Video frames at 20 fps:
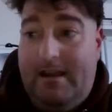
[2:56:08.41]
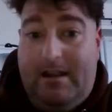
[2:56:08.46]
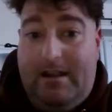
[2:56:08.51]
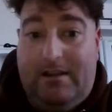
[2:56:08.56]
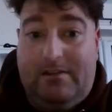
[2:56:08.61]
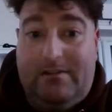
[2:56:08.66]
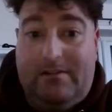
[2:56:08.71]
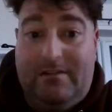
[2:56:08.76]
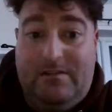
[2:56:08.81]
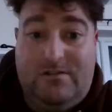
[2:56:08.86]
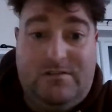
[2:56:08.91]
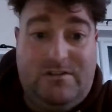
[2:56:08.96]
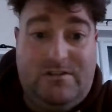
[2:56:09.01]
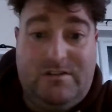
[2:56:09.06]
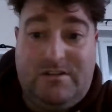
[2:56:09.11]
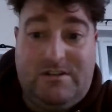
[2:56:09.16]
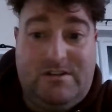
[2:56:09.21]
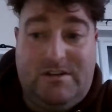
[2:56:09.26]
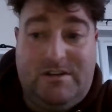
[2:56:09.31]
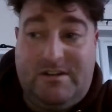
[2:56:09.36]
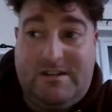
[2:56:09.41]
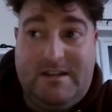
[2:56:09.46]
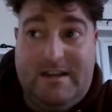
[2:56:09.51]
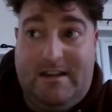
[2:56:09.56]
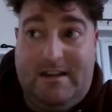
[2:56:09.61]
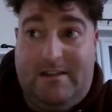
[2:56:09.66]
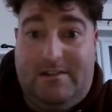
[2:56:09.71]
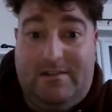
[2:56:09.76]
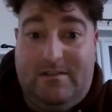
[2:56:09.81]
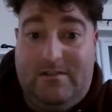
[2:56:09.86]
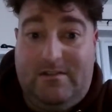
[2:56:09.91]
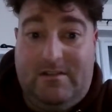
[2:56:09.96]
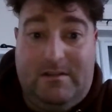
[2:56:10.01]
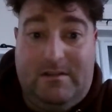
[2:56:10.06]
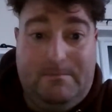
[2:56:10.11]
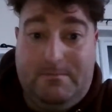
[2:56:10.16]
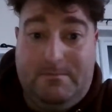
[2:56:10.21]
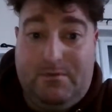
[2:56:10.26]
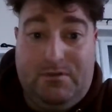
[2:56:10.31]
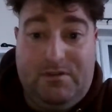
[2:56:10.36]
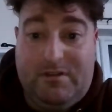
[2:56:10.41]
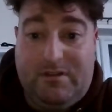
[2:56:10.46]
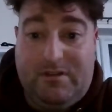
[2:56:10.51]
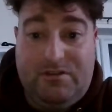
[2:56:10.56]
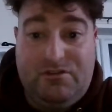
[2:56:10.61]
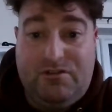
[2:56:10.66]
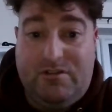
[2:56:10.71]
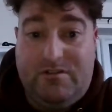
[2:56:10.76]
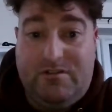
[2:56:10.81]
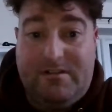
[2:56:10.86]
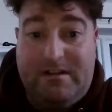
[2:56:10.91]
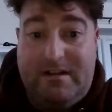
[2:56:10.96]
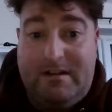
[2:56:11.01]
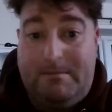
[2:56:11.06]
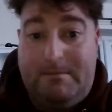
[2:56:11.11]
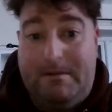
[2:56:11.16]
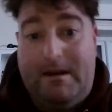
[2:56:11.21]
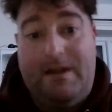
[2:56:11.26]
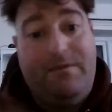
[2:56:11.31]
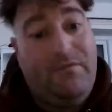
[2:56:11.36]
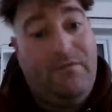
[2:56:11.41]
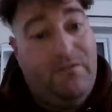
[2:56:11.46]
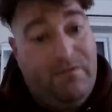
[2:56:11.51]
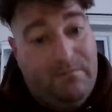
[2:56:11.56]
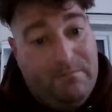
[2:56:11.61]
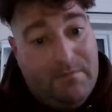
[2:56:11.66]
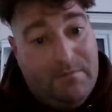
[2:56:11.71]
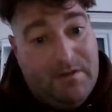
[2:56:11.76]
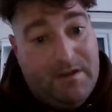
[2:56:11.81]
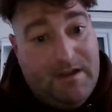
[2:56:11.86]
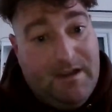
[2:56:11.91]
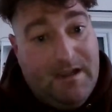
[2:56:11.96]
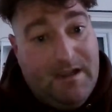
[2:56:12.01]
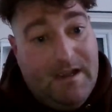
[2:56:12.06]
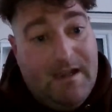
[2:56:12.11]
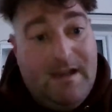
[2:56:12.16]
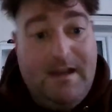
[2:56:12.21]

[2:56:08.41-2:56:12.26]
He says, just say to the border control that you'll be living with me